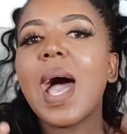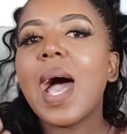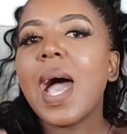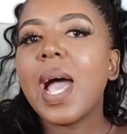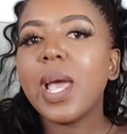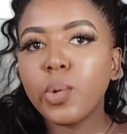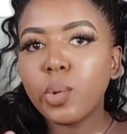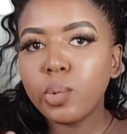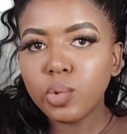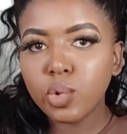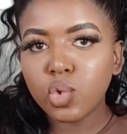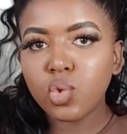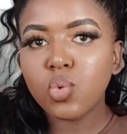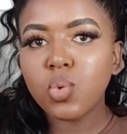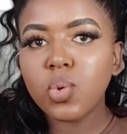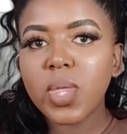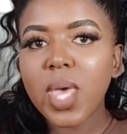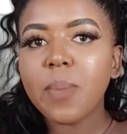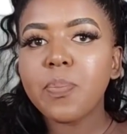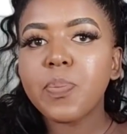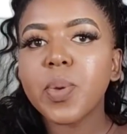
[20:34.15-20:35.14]
I don't
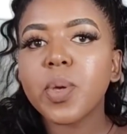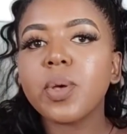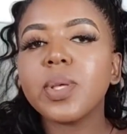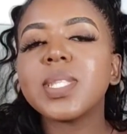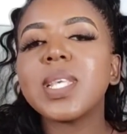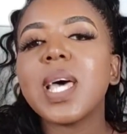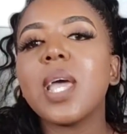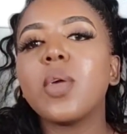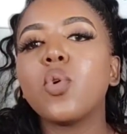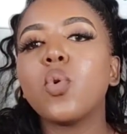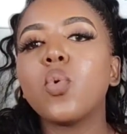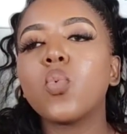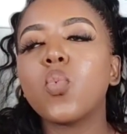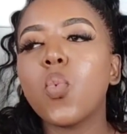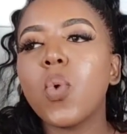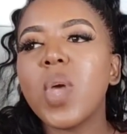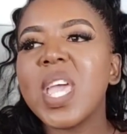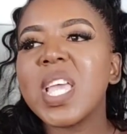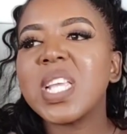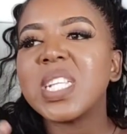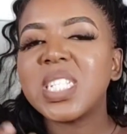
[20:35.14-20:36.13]
do that because I
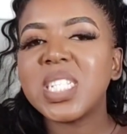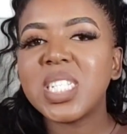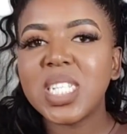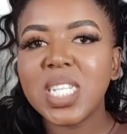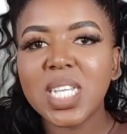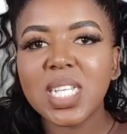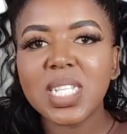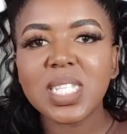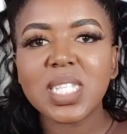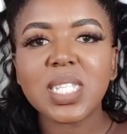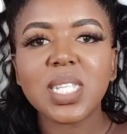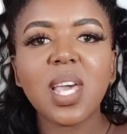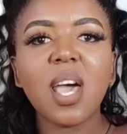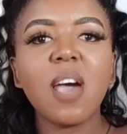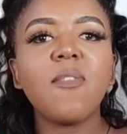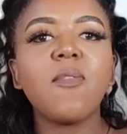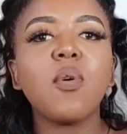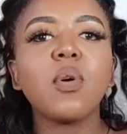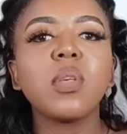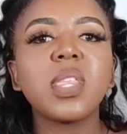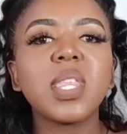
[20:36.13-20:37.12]
don't wear sheer
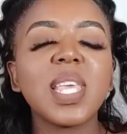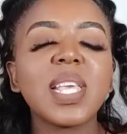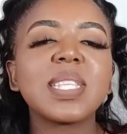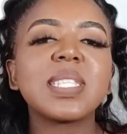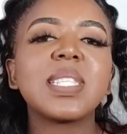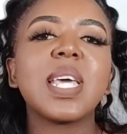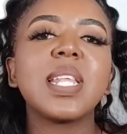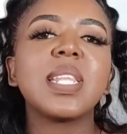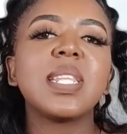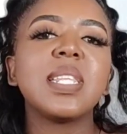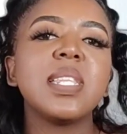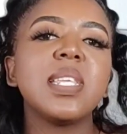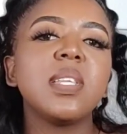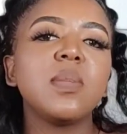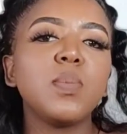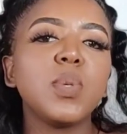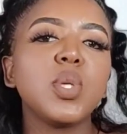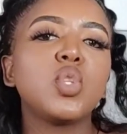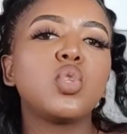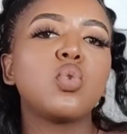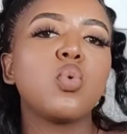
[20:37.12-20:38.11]
stuff or things that
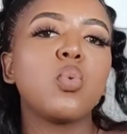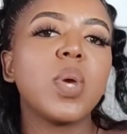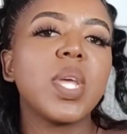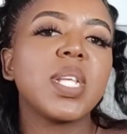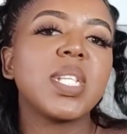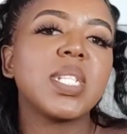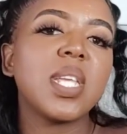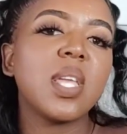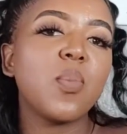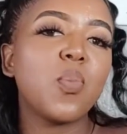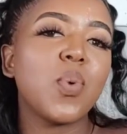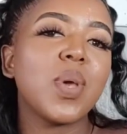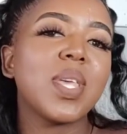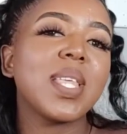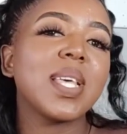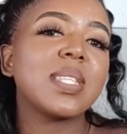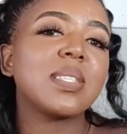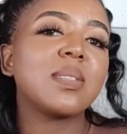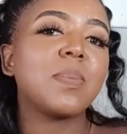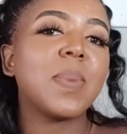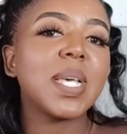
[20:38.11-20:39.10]
need me to wear shapewear
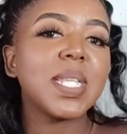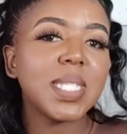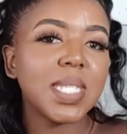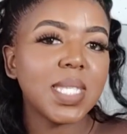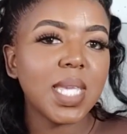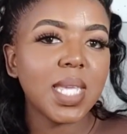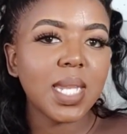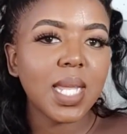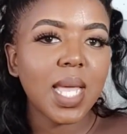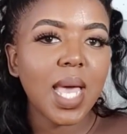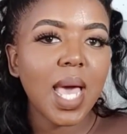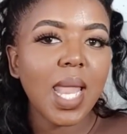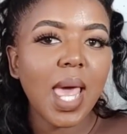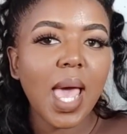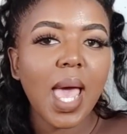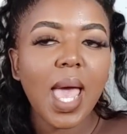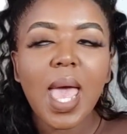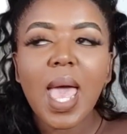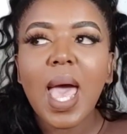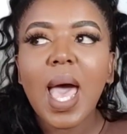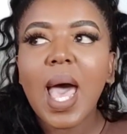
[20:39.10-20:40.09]
that's my skin color.